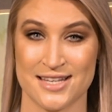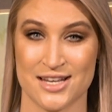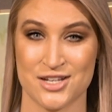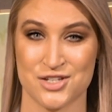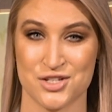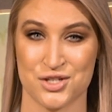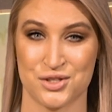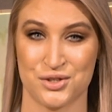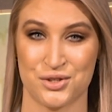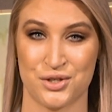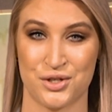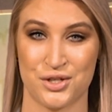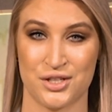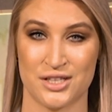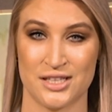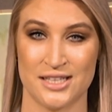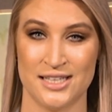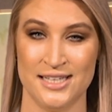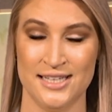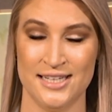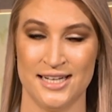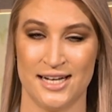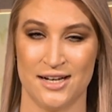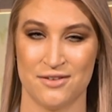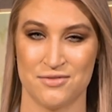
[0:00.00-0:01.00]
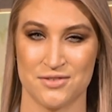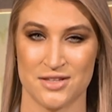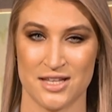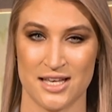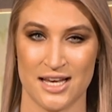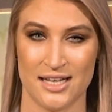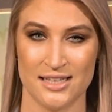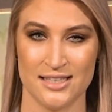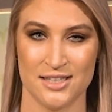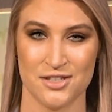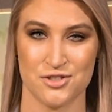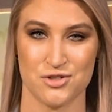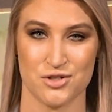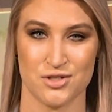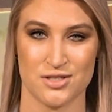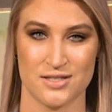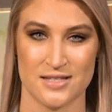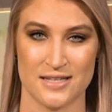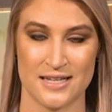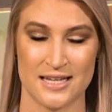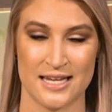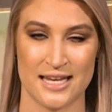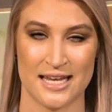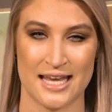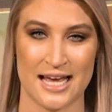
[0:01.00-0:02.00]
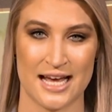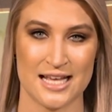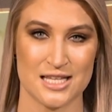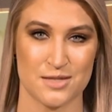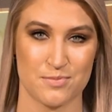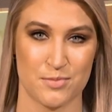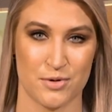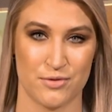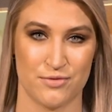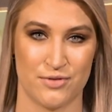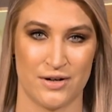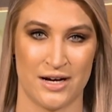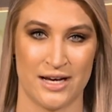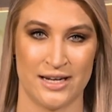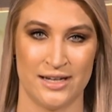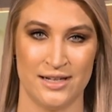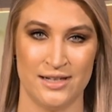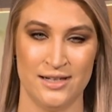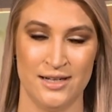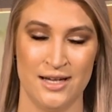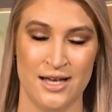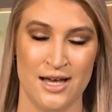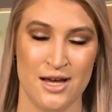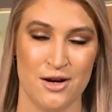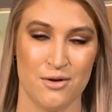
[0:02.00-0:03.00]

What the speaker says: session locally after the electricity and gas provider